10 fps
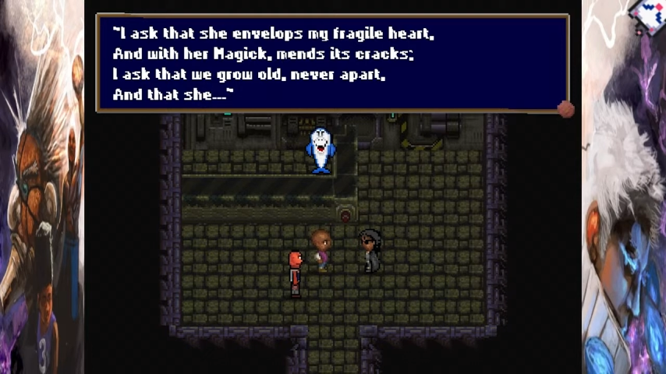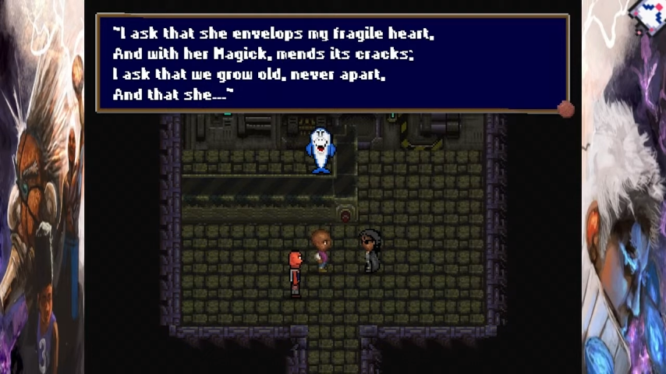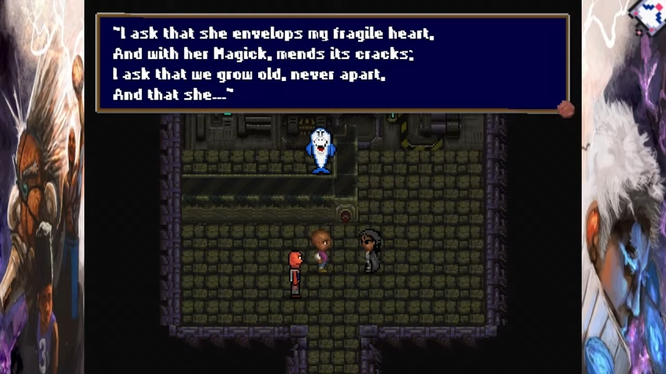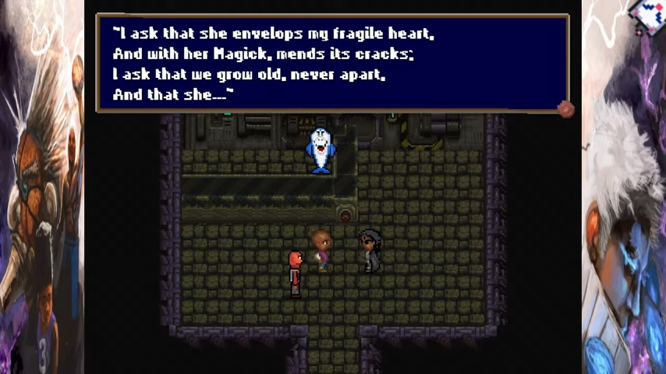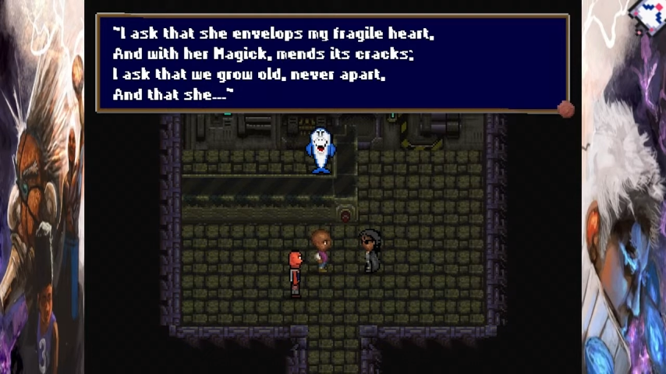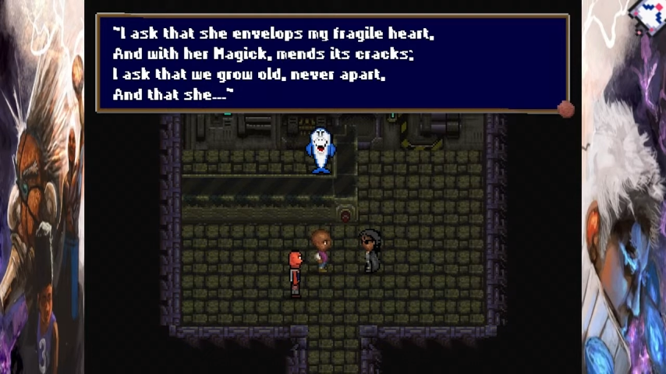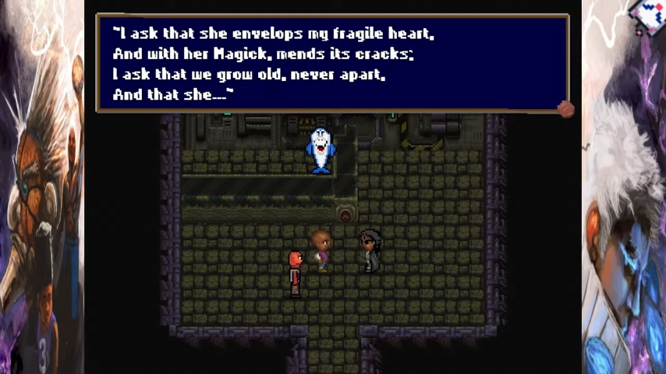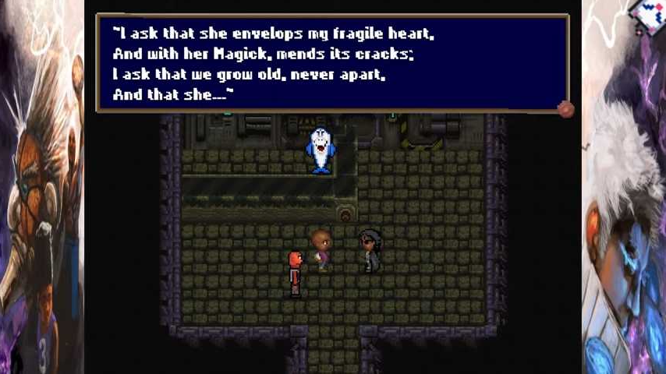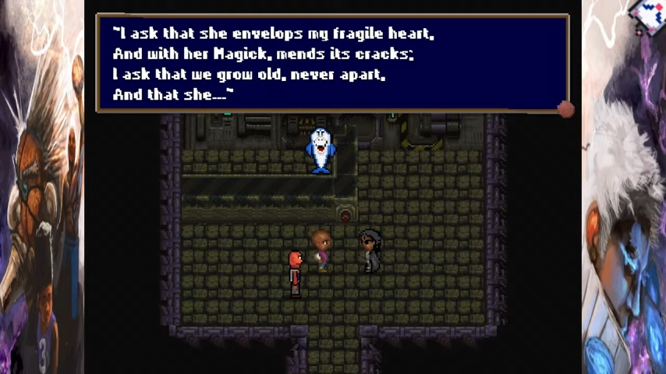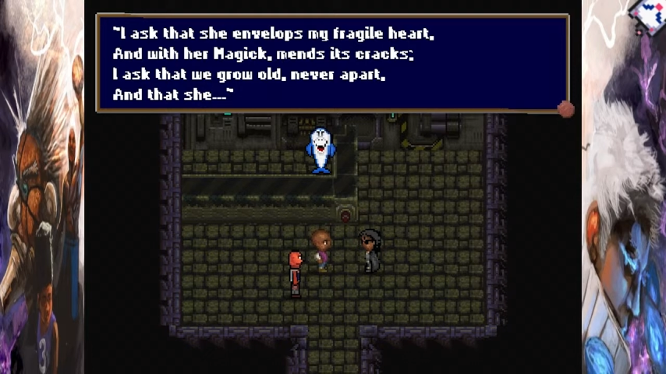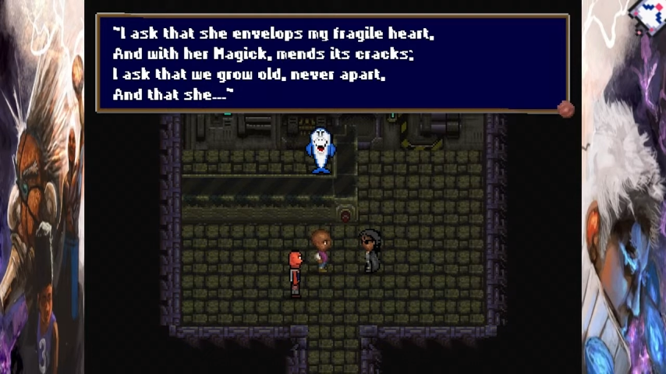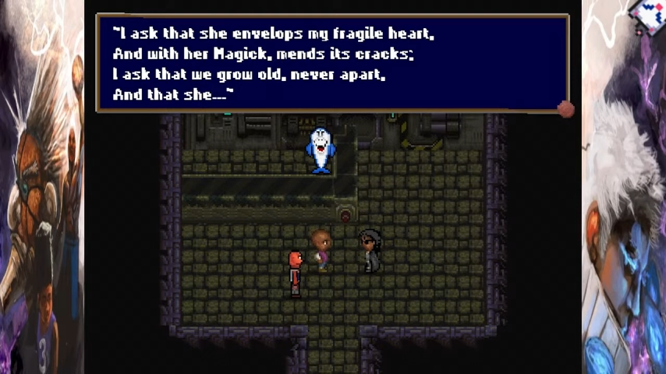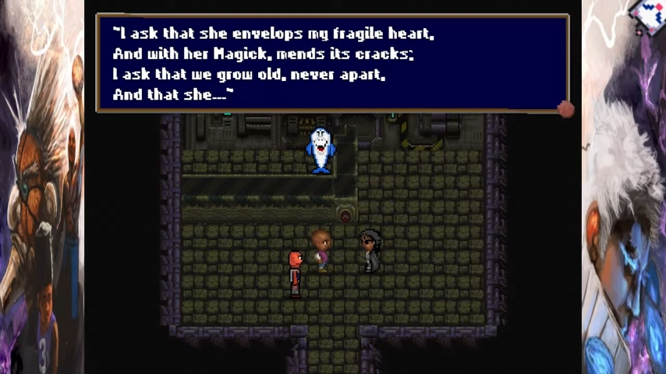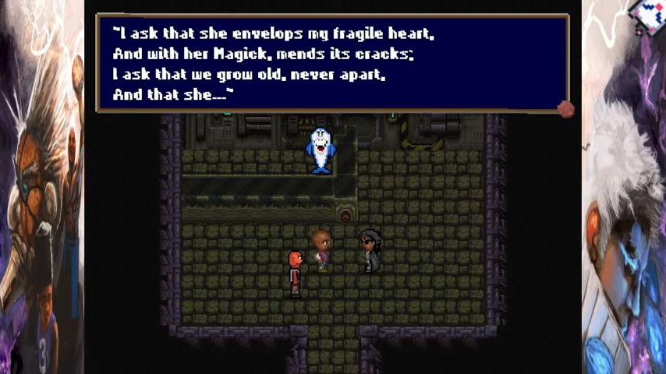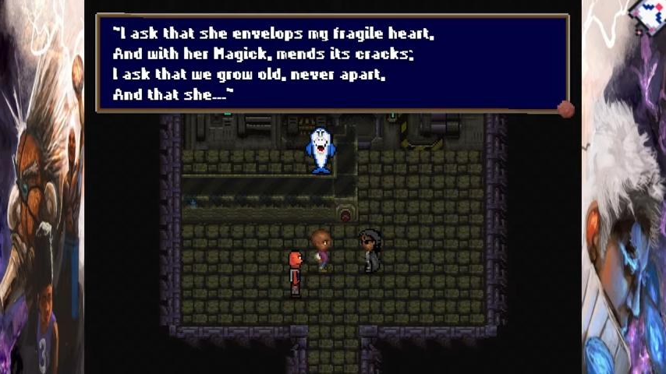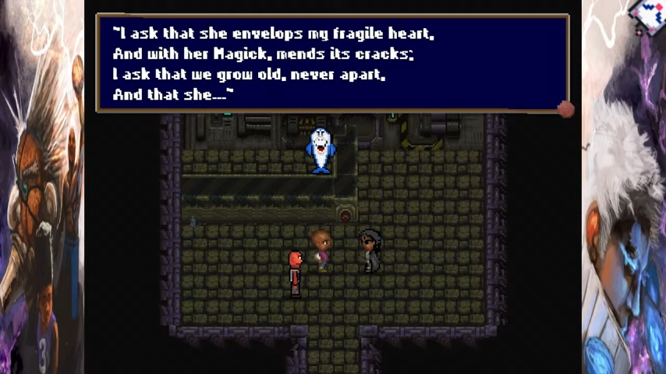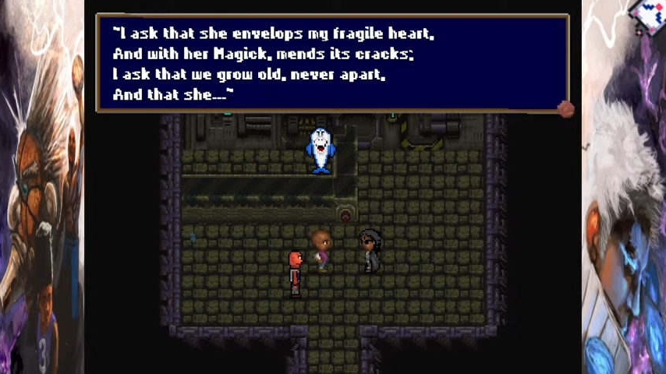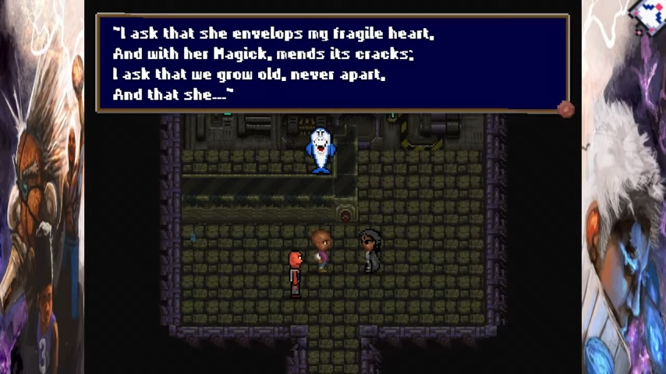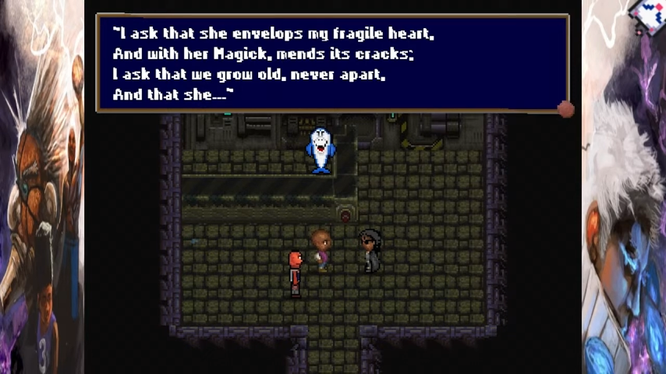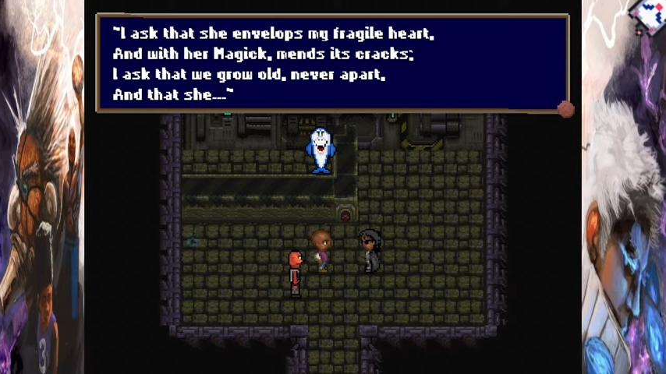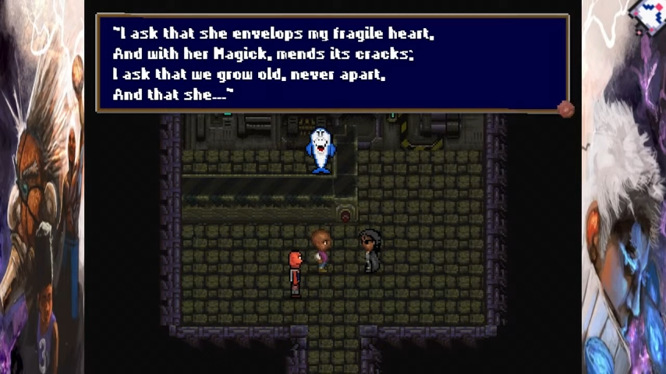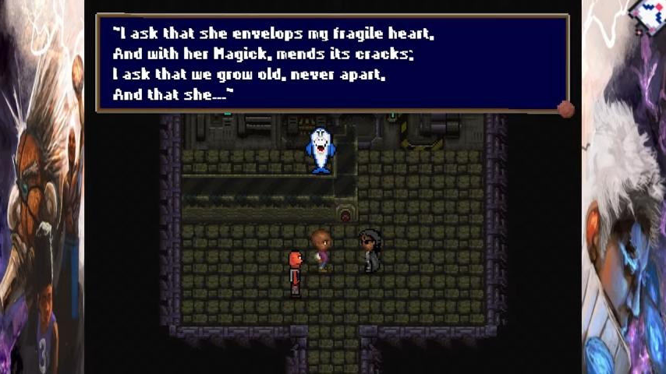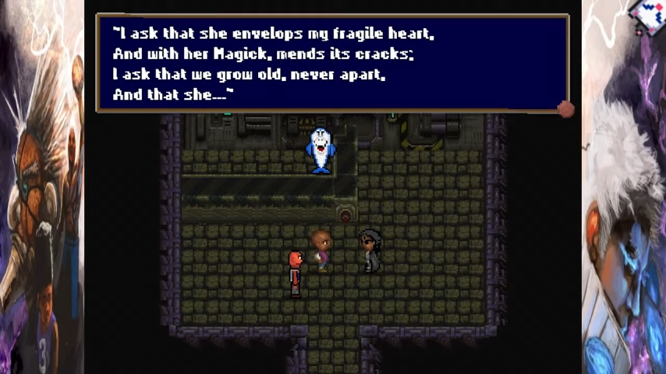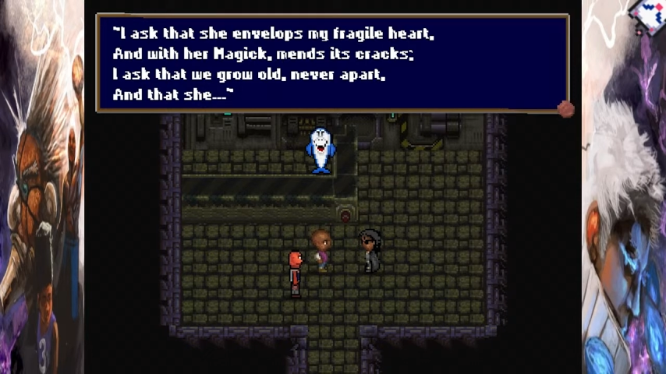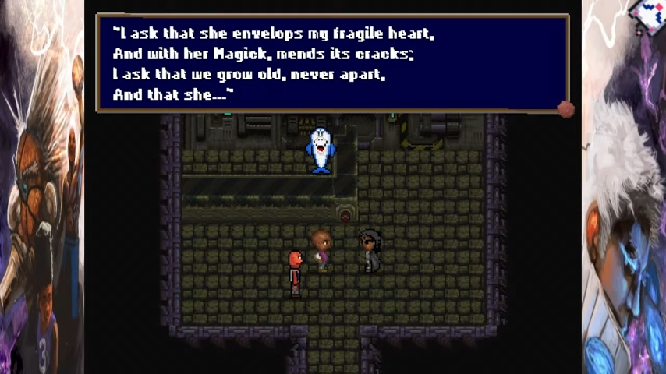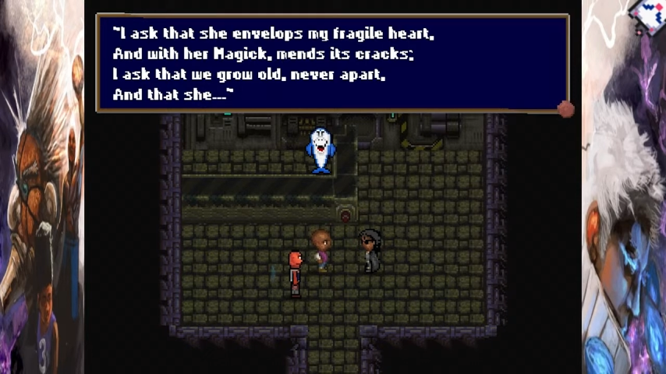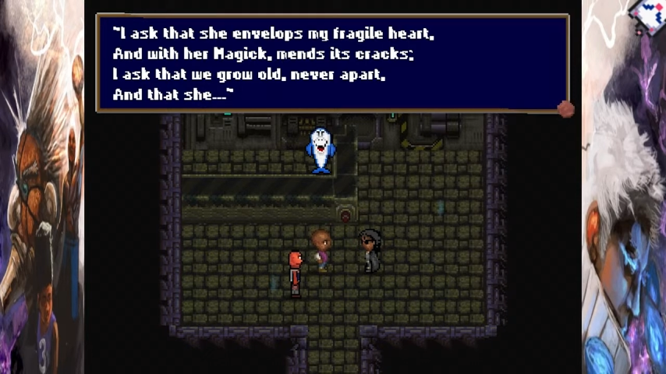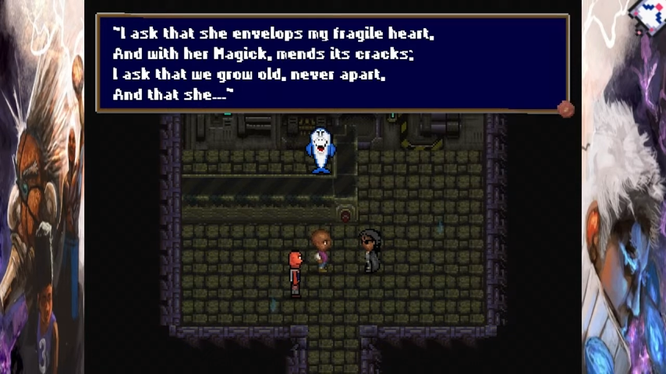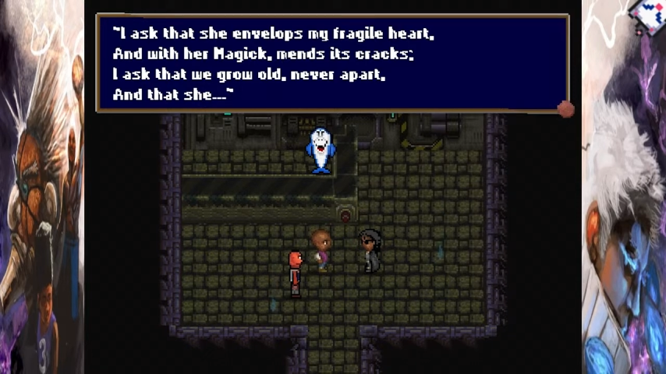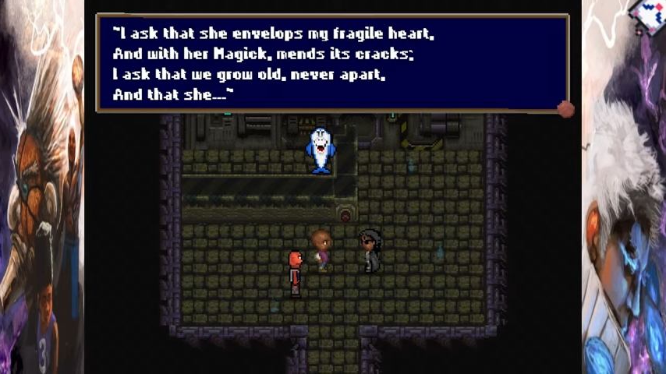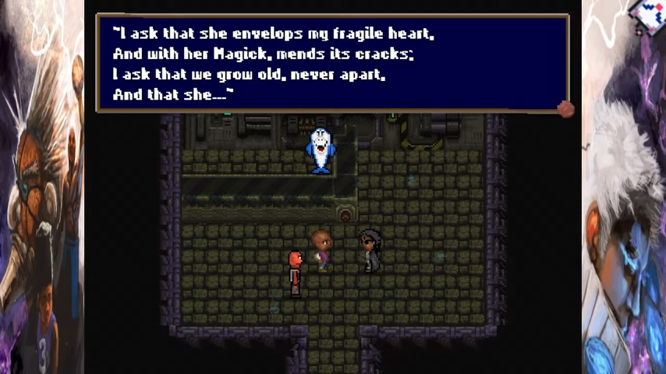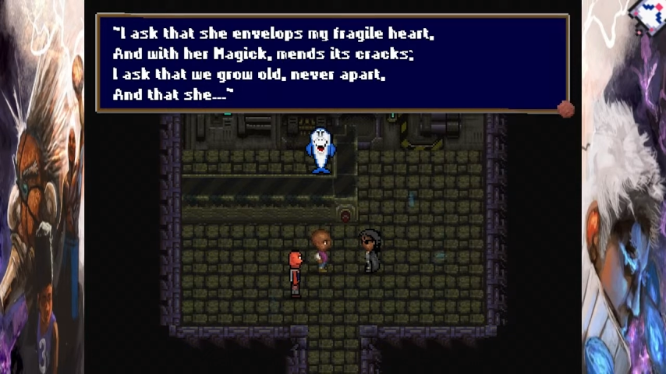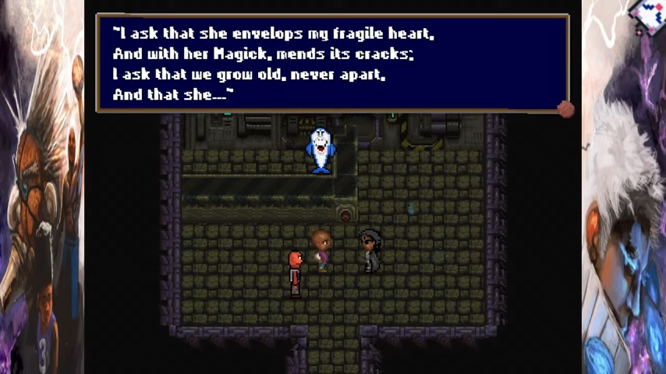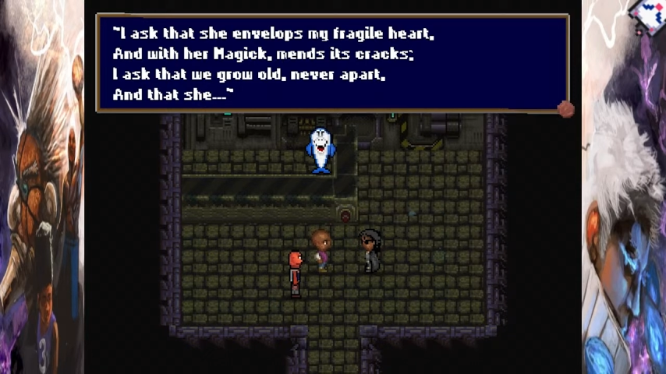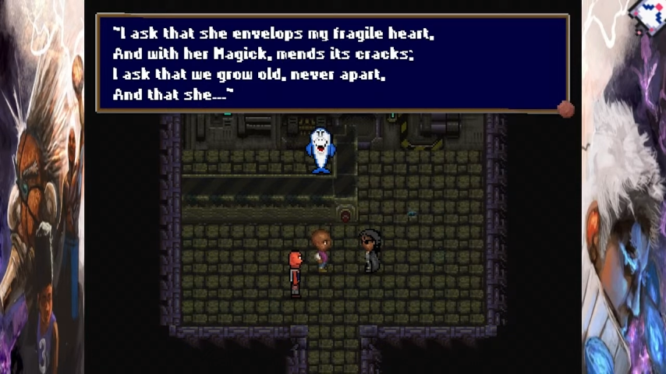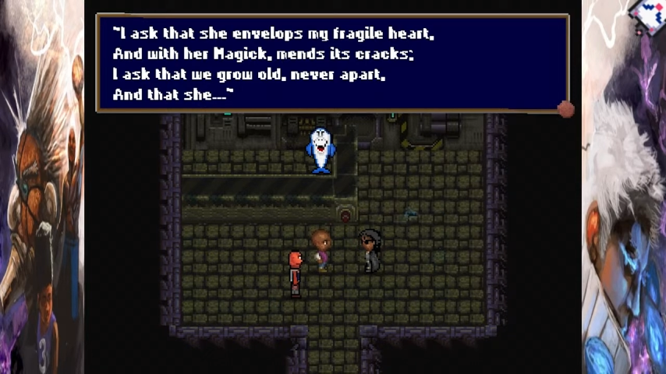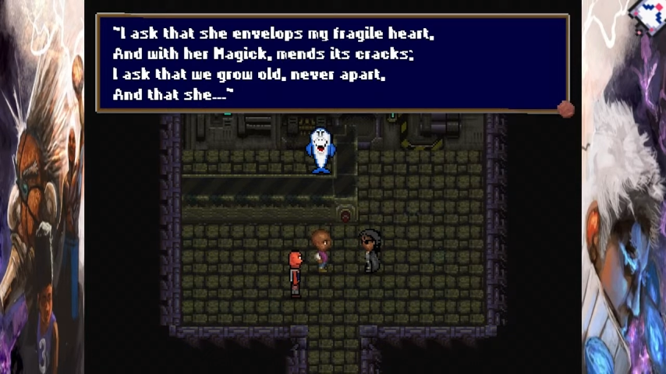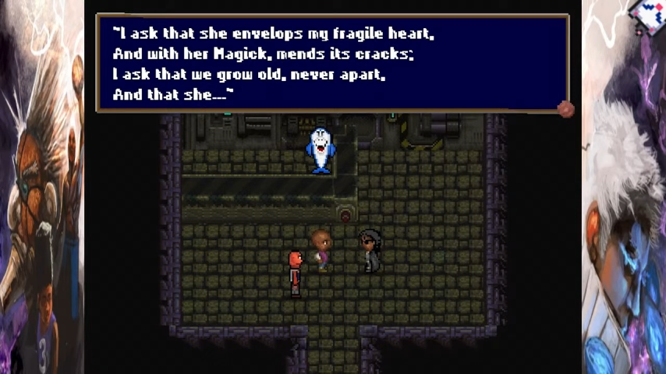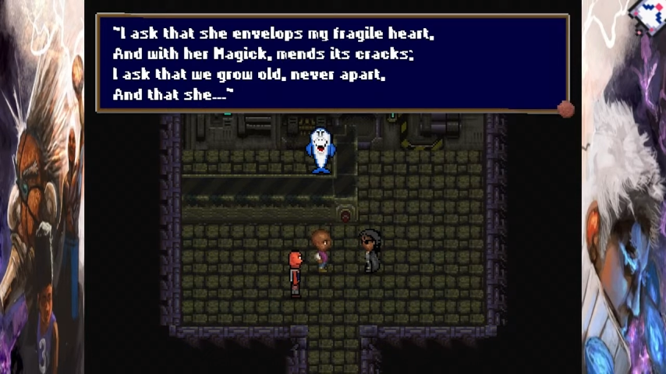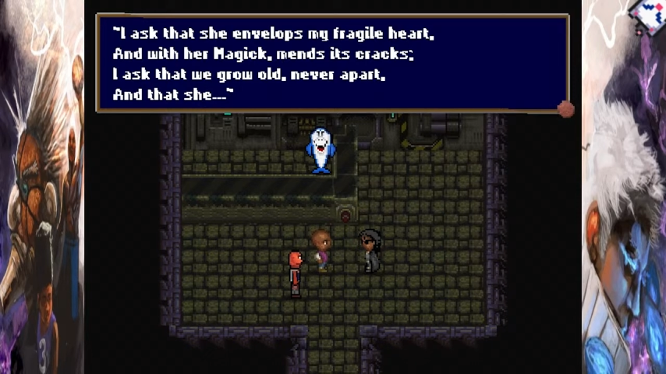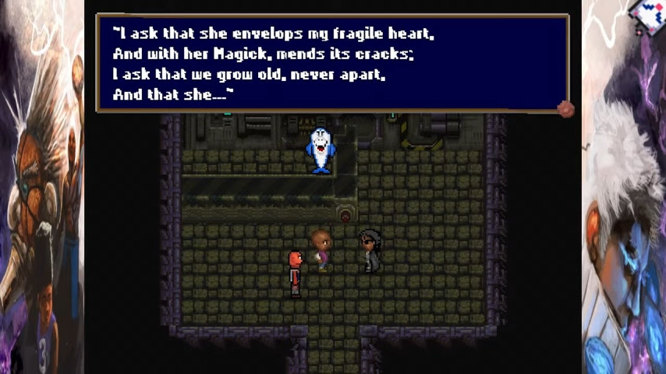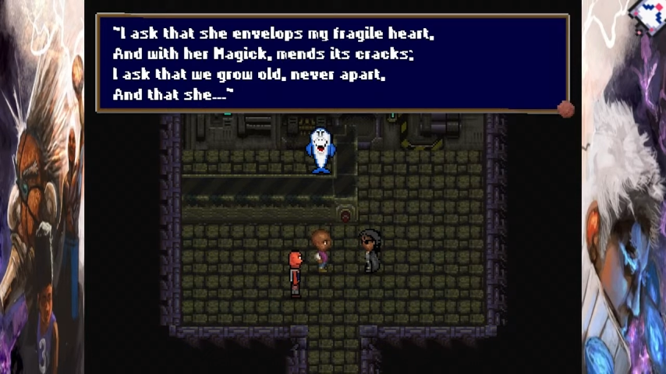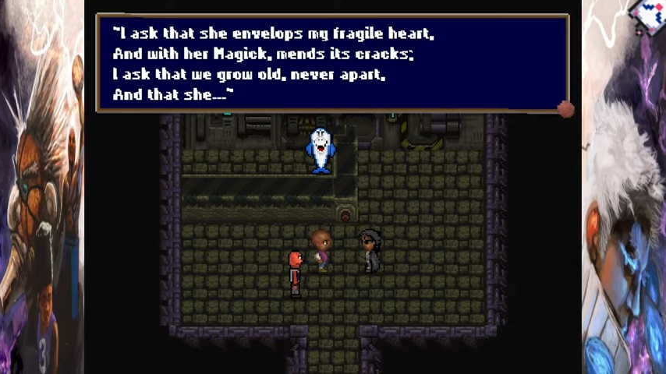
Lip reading: [unreadable: no face in view]